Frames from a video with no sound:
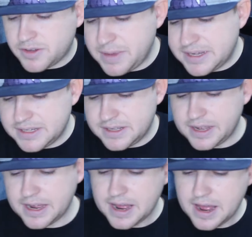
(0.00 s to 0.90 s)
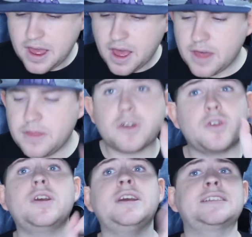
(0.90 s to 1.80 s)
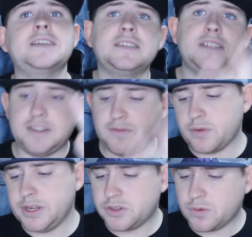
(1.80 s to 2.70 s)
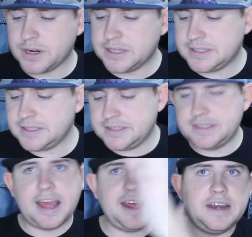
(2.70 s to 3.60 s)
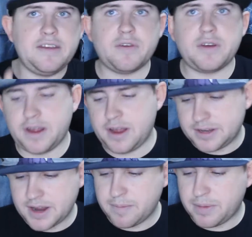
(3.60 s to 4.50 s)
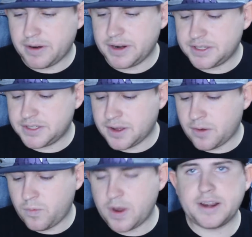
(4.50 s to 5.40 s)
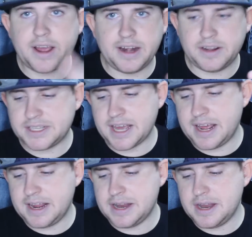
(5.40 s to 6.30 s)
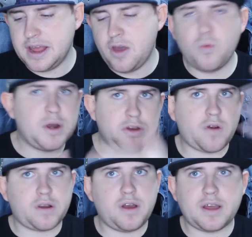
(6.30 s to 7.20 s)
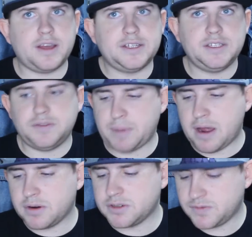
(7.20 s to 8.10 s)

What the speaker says: So basically, it's consisted of 3 stories set in different time periods. One kind of set in when Darkhawk gets his powers